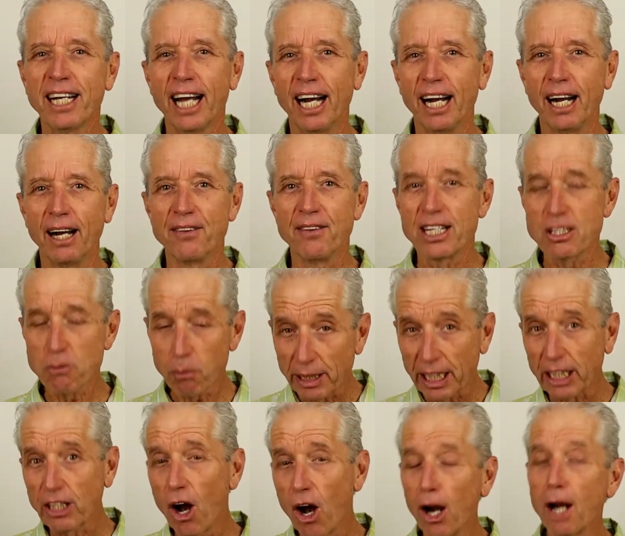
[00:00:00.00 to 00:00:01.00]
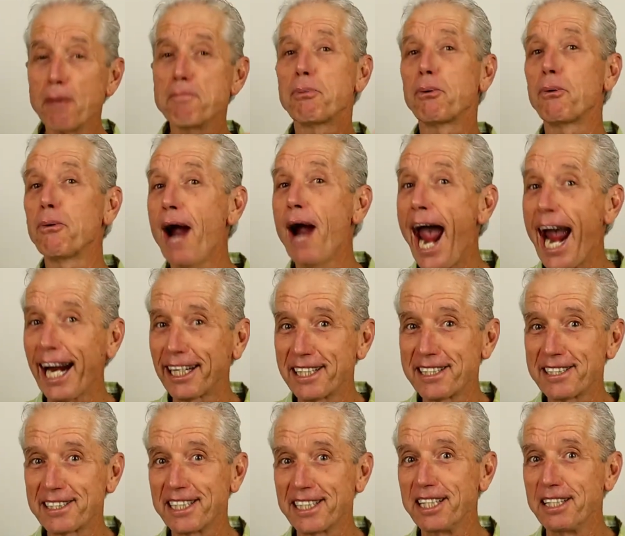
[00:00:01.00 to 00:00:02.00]
That's why they call it
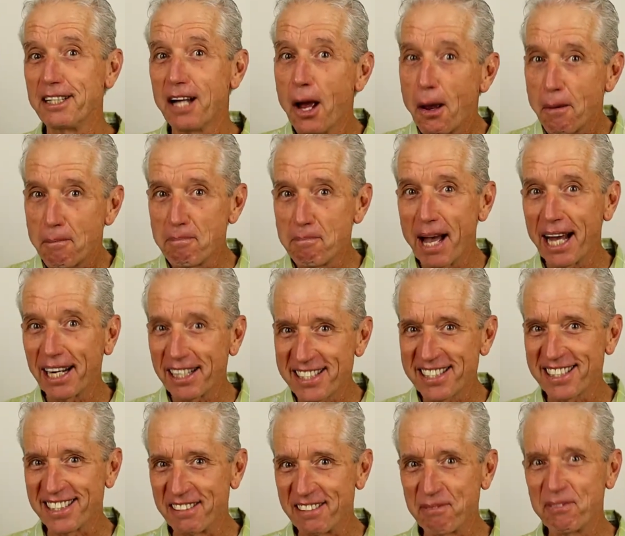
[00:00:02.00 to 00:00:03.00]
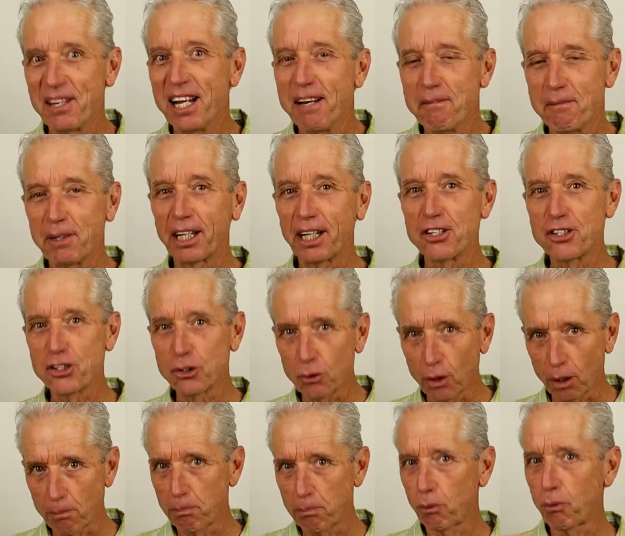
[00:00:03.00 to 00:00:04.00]
practicing medicine, because you are